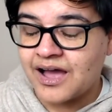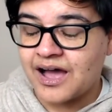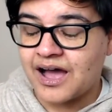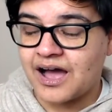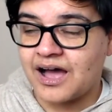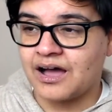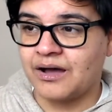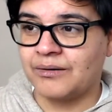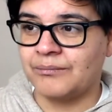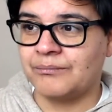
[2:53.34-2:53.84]

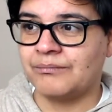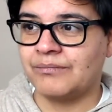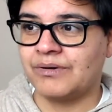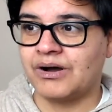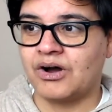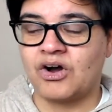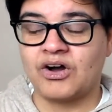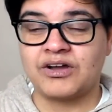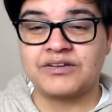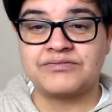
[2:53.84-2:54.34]

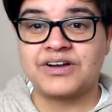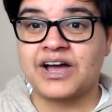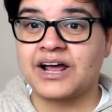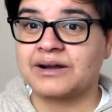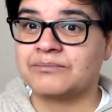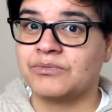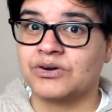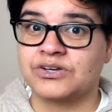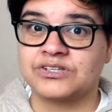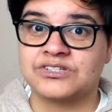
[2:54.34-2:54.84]
I've
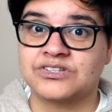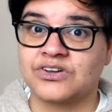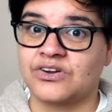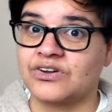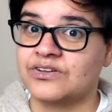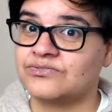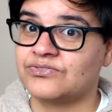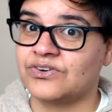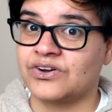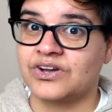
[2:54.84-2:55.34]
had my
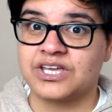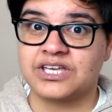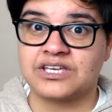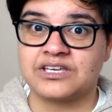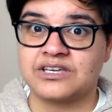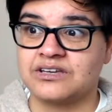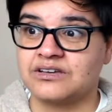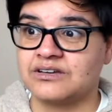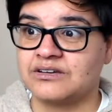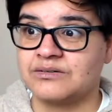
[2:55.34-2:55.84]

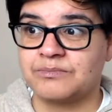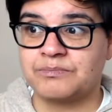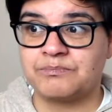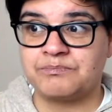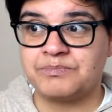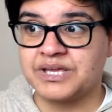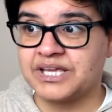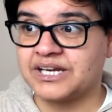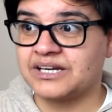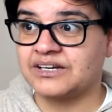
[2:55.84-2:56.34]
sci-fi
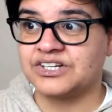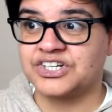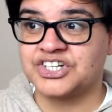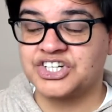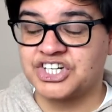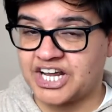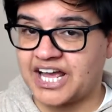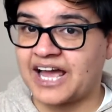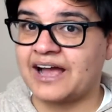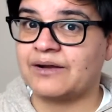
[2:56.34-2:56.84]
beaten the
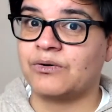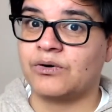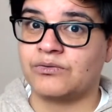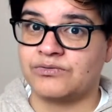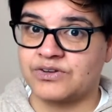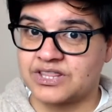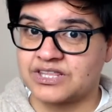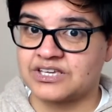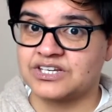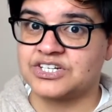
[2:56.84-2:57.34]
shit out of
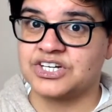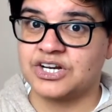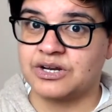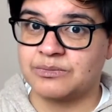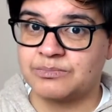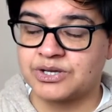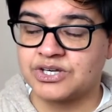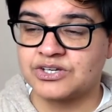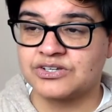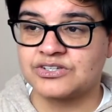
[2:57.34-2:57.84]
it this year
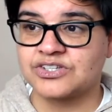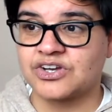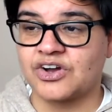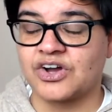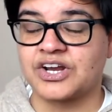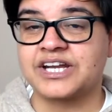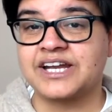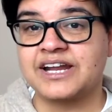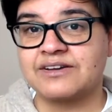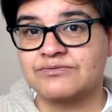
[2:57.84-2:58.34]
because
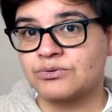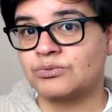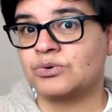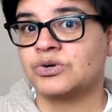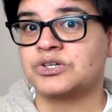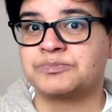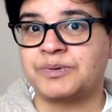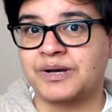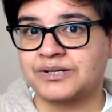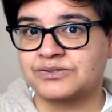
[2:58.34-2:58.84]
I'd never
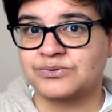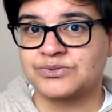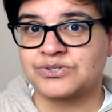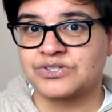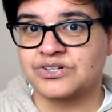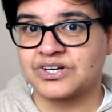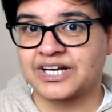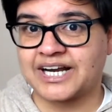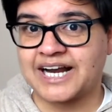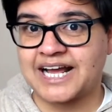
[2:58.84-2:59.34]
watched
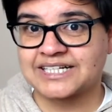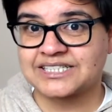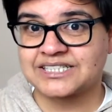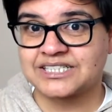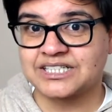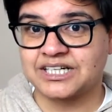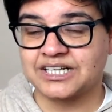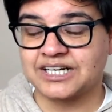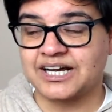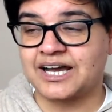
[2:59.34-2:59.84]
Battlestar
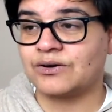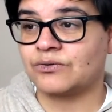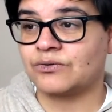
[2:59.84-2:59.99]
Galactica, and